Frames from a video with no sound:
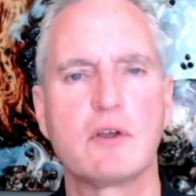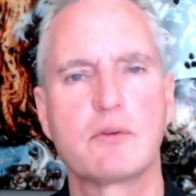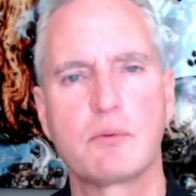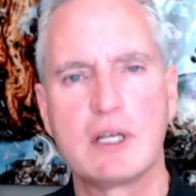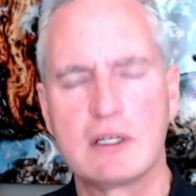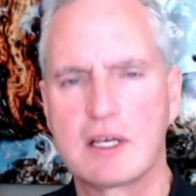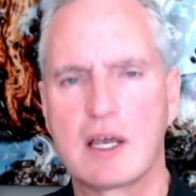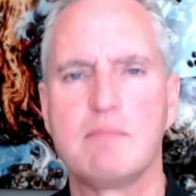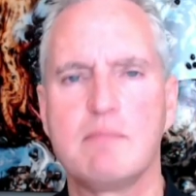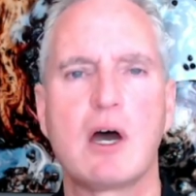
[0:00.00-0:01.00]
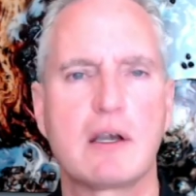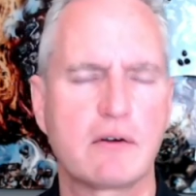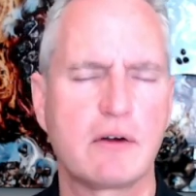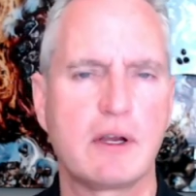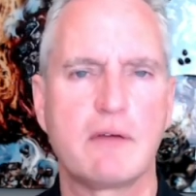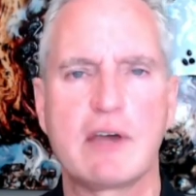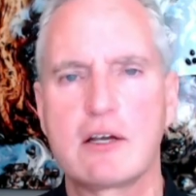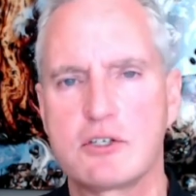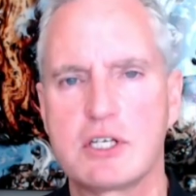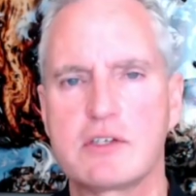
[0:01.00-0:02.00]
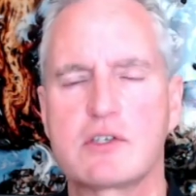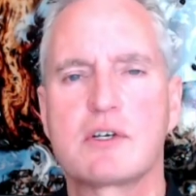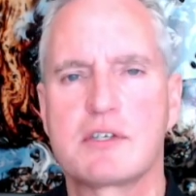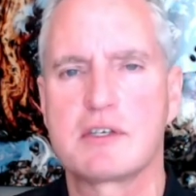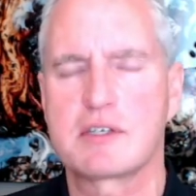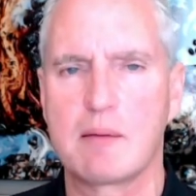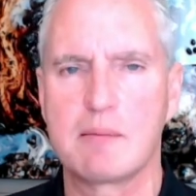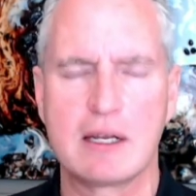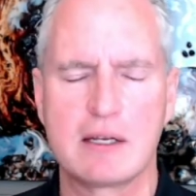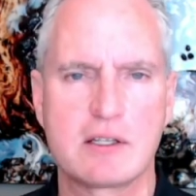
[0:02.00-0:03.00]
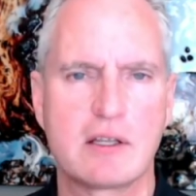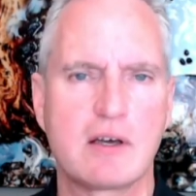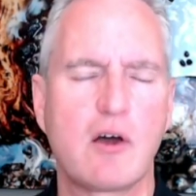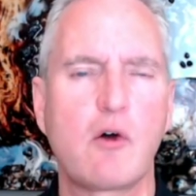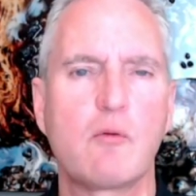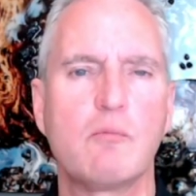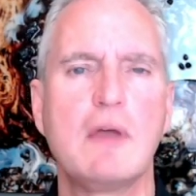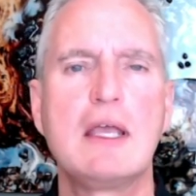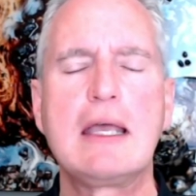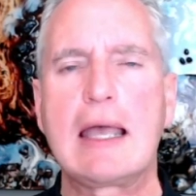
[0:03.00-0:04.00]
with real-time monitoring of energy sources coming into the home